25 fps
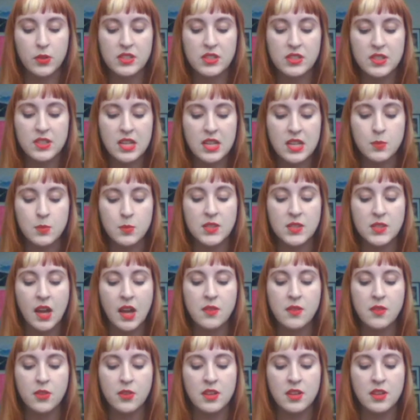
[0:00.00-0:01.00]
the city was
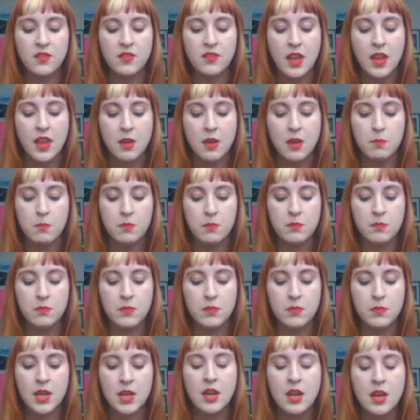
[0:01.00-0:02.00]
covered in them.
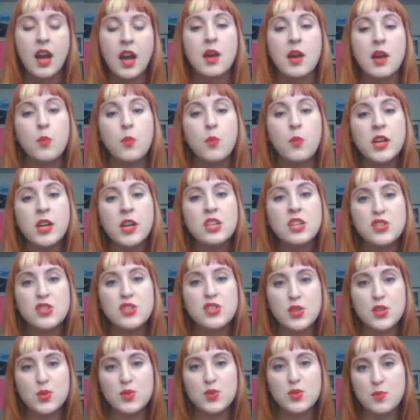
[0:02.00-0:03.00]
I wanted
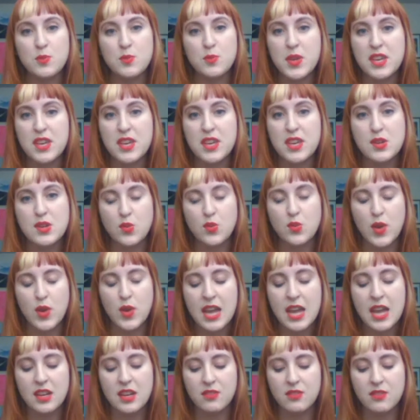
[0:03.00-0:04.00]
you to be
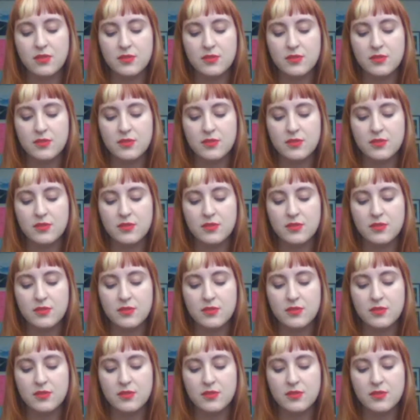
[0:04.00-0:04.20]
creative.